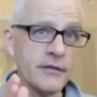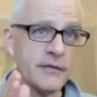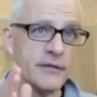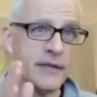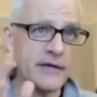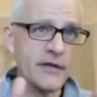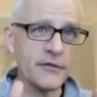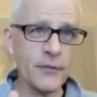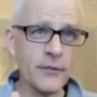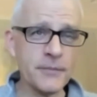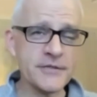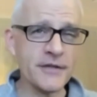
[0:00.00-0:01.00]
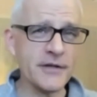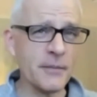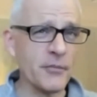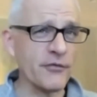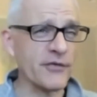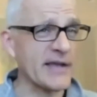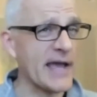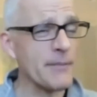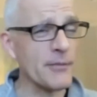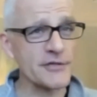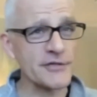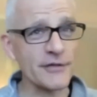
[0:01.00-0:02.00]
doesn't represent the number of
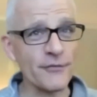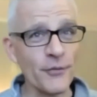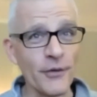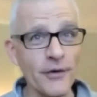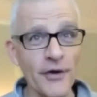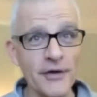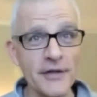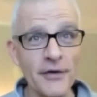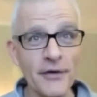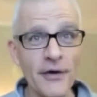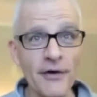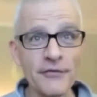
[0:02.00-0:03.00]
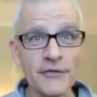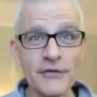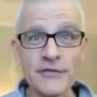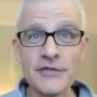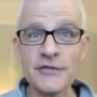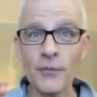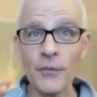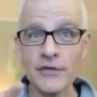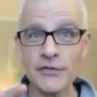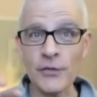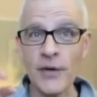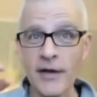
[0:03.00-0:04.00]
gamers in the Foreign Office. It's just the
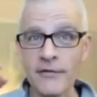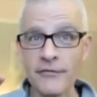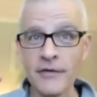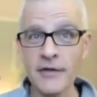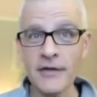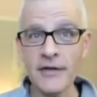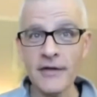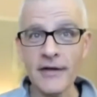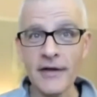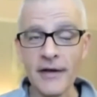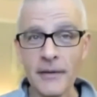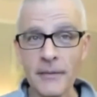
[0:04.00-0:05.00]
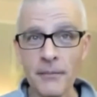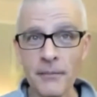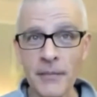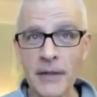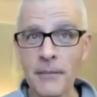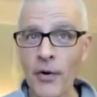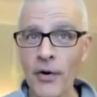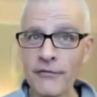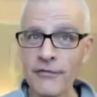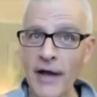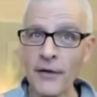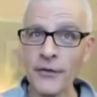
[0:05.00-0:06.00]
ones who have been a part
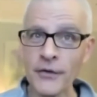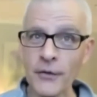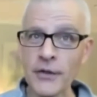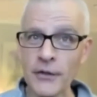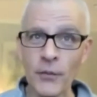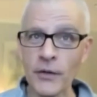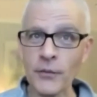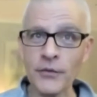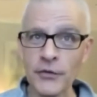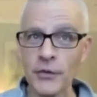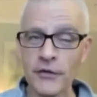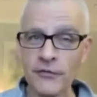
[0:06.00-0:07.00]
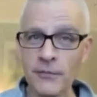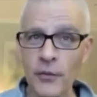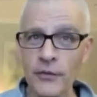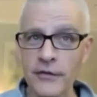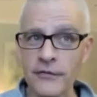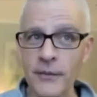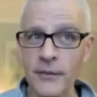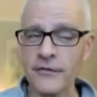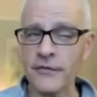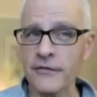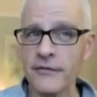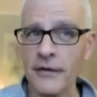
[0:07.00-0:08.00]
of how they're going to work with you to explore these
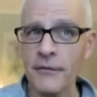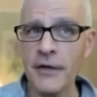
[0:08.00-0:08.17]
questions. Is that right?